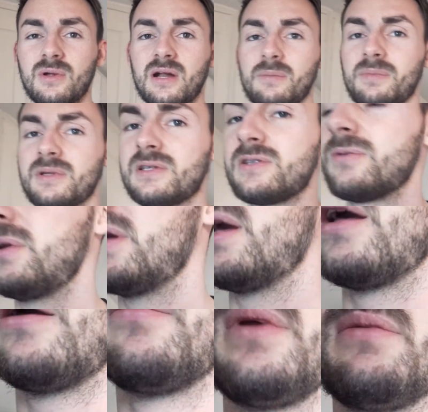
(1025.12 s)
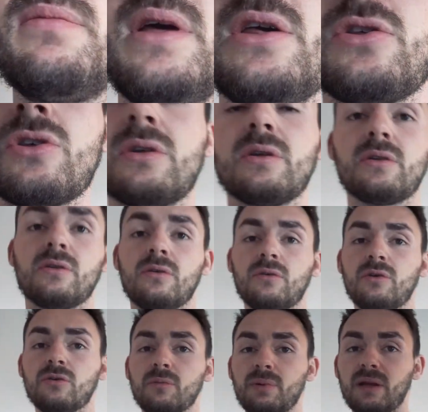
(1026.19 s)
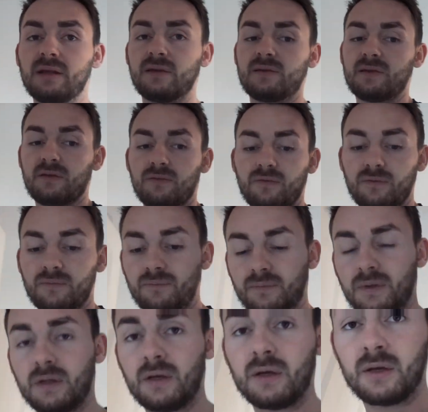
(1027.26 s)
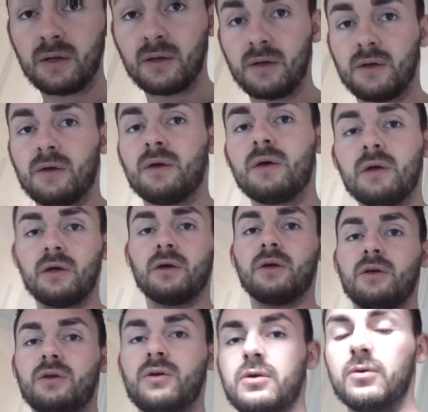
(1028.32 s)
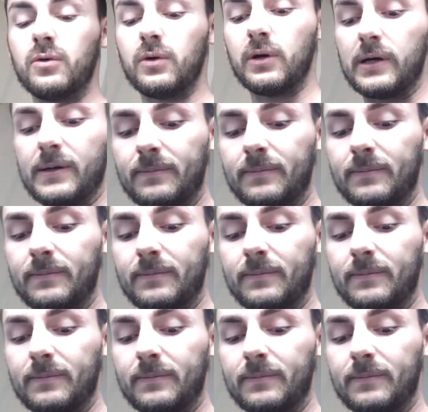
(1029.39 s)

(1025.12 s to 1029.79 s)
what happens when you get impatient or you don't plan stuff. You